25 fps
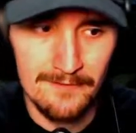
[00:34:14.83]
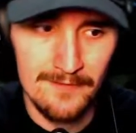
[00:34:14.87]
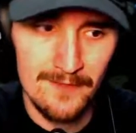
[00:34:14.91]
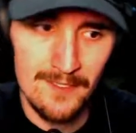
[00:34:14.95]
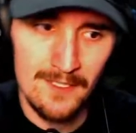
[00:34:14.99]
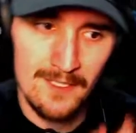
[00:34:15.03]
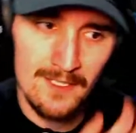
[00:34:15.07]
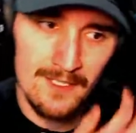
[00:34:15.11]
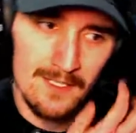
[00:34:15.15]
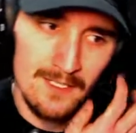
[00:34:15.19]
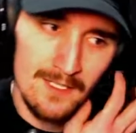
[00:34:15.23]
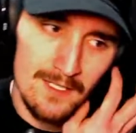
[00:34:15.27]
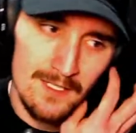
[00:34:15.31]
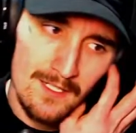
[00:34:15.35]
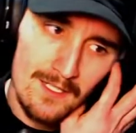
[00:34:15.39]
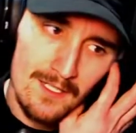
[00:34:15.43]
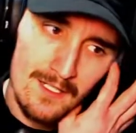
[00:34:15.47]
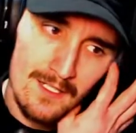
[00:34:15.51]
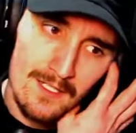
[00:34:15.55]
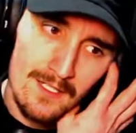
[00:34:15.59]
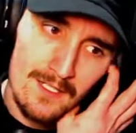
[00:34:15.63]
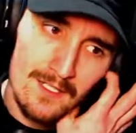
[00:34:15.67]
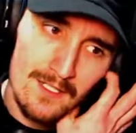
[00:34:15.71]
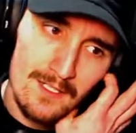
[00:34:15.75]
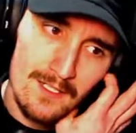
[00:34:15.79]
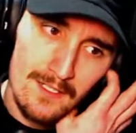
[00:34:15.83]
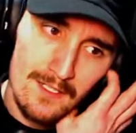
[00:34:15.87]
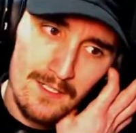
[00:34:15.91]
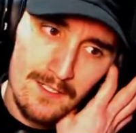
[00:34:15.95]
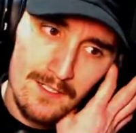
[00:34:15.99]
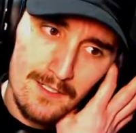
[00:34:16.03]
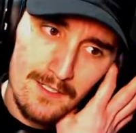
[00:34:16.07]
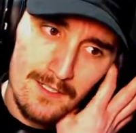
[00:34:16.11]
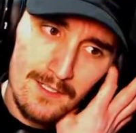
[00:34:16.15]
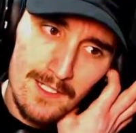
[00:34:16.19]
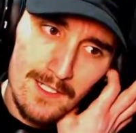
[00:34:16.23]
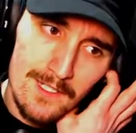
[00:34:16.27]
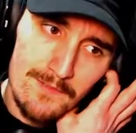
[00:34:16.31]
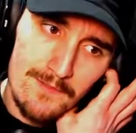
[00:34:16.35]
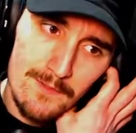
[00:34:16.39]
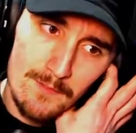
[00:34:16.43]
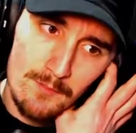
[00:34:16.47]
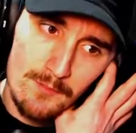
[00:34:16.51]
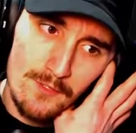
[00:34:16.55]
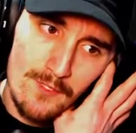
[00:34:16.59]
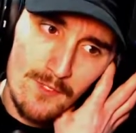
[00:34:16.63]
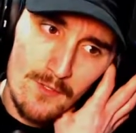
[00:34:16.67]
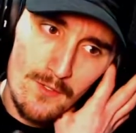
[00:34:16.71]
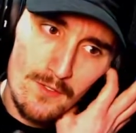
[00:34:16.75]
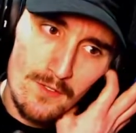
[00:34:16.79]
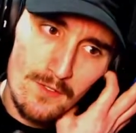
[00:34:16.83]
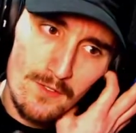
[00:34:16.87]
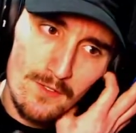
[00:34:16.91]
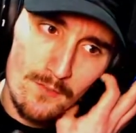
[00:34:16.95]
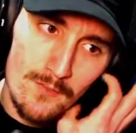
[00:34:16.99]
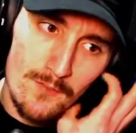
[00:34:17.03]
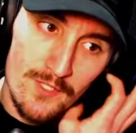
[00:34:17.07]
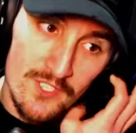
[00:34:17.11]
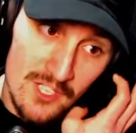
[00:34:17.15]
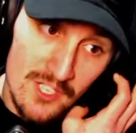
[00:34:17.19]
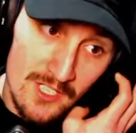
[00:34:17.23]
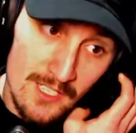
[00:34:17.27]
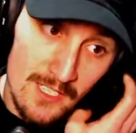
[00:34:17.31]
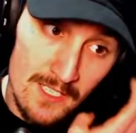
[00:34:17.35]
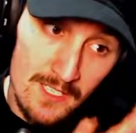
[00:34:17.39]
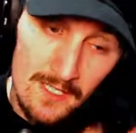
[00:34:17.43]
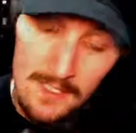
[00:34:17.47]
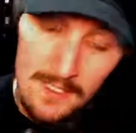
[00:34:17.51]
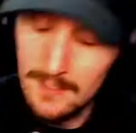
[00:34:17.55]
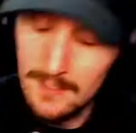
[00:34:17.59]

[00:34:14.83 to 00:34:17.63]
you pre-ordered, which I did.